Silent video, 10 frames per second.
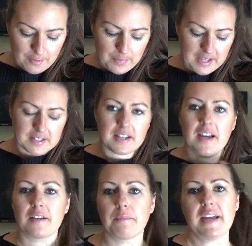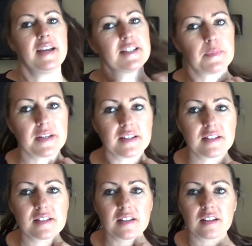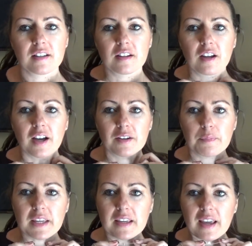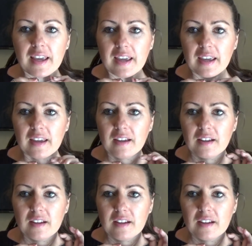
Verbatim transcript: But um, my husband got me a